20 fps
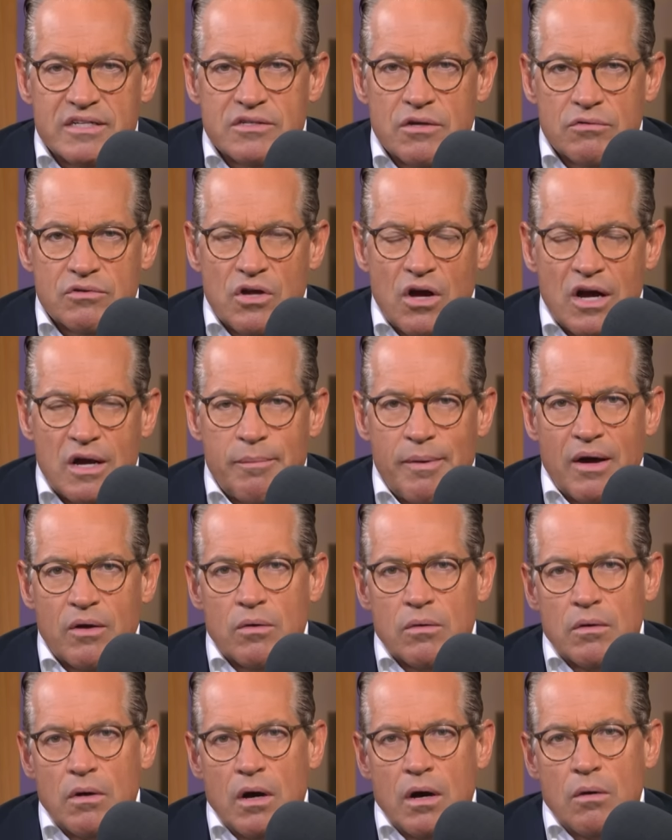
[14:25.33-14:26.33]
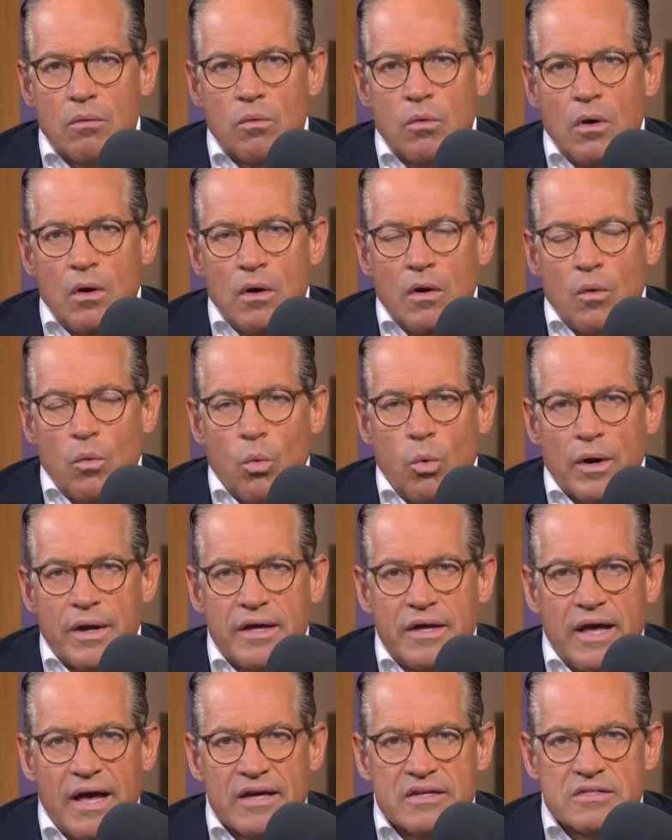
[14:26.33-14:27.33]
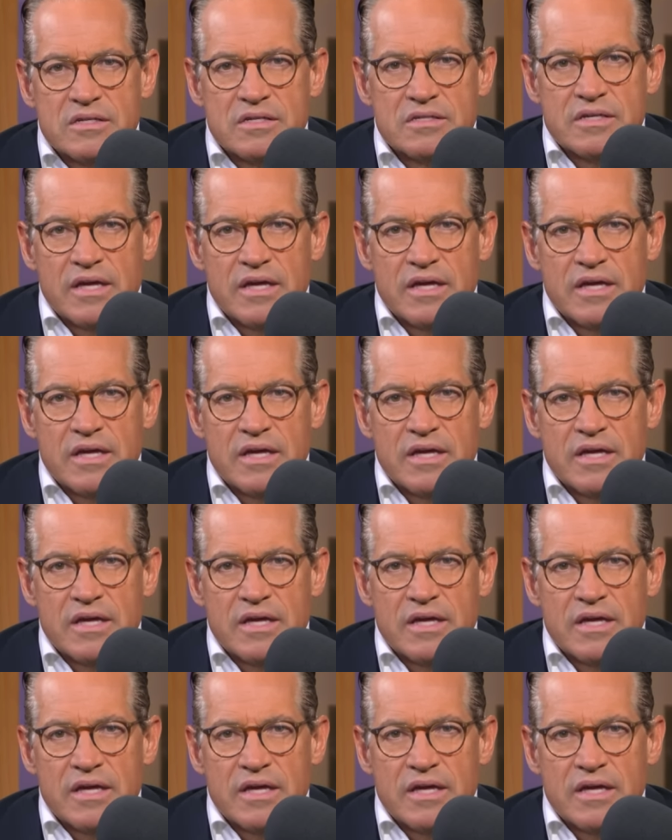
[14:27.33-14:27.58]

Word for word: So talk about uh, what he has to